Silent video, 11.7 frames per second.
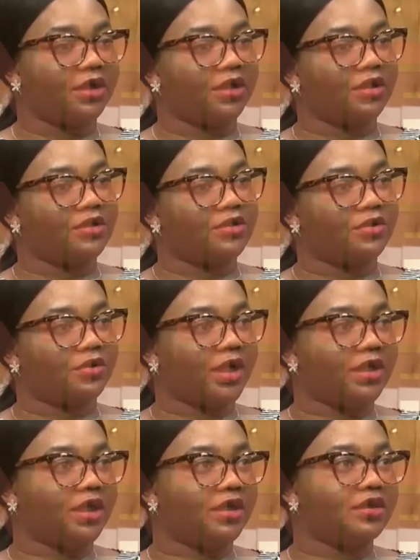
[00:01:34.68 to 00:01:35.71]
Or, you know,
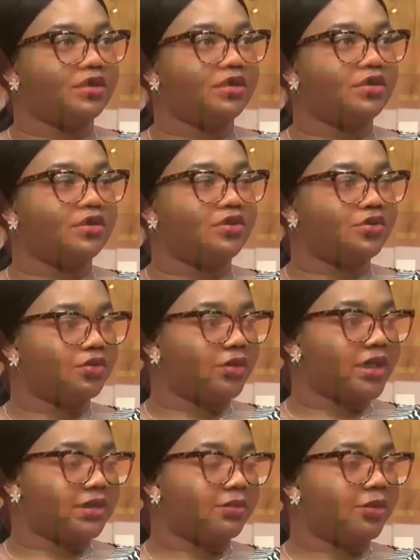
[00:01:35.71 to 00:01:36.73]
and then
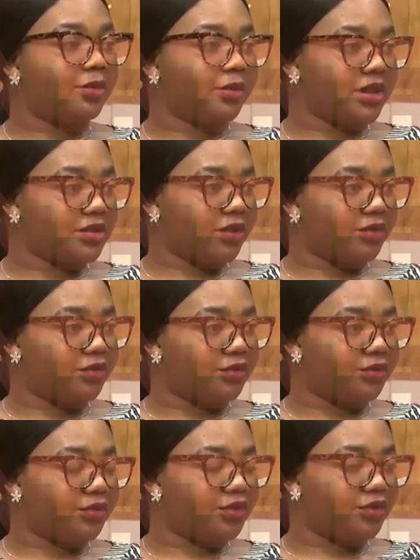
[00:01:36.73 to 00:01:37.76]
you as the mom as well,
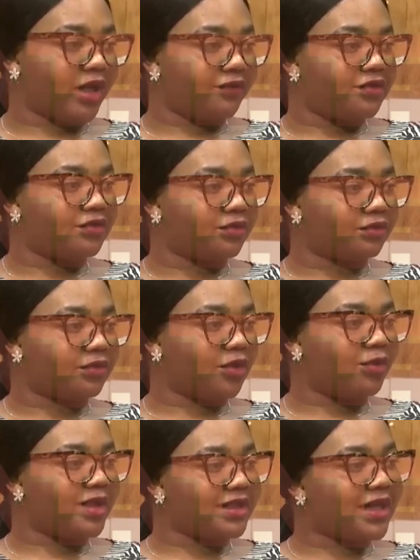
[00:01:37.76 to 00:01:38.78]
you have to
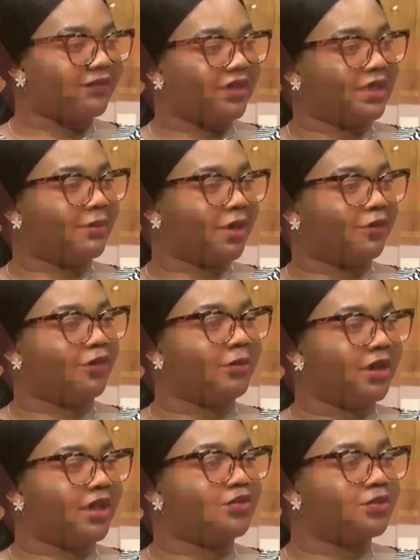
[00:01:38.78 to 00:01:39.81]
always have it at the back of your
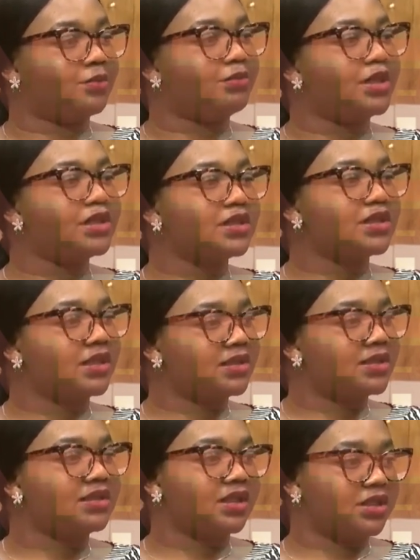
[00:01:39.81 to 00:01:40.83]
mind that you will miss
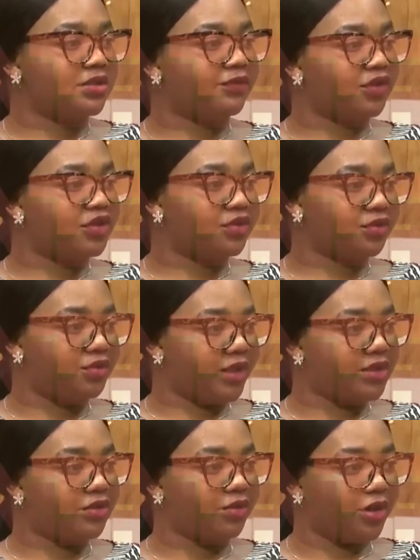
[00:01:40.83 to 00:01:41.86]
certain stages of your
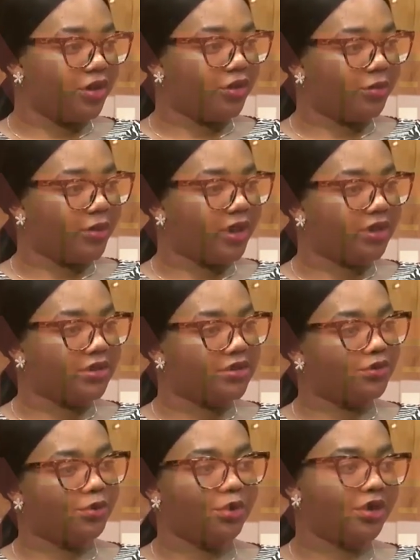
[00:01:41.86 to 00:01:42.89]
children's growing up.
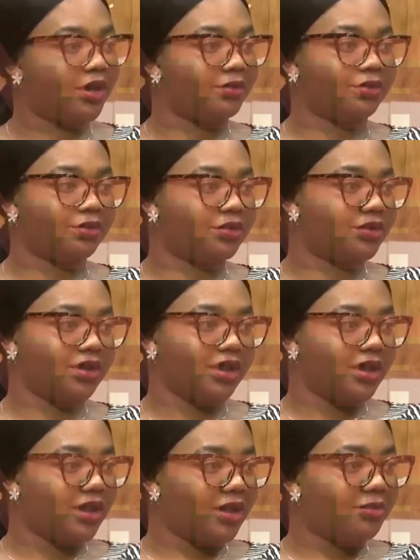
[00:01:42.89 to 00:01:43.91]
And no mother would
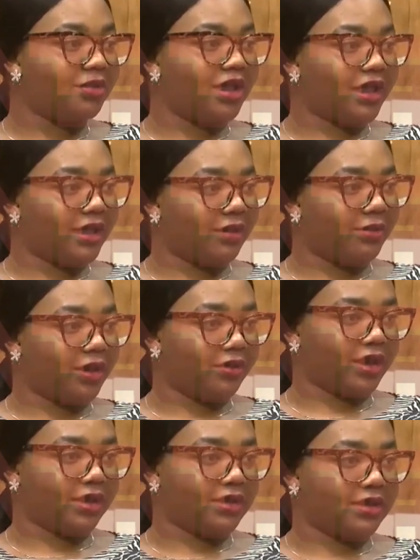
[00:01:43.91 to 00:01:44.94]
be glad
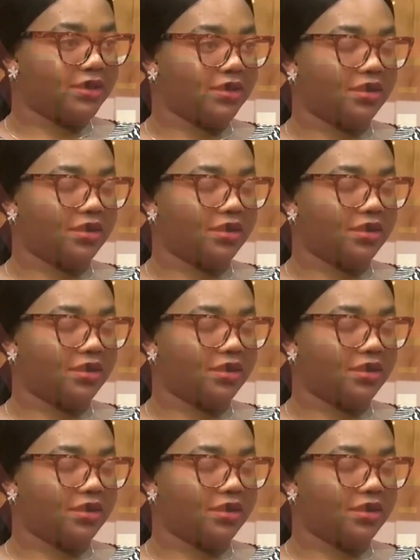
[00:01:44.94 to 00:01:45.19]
about that.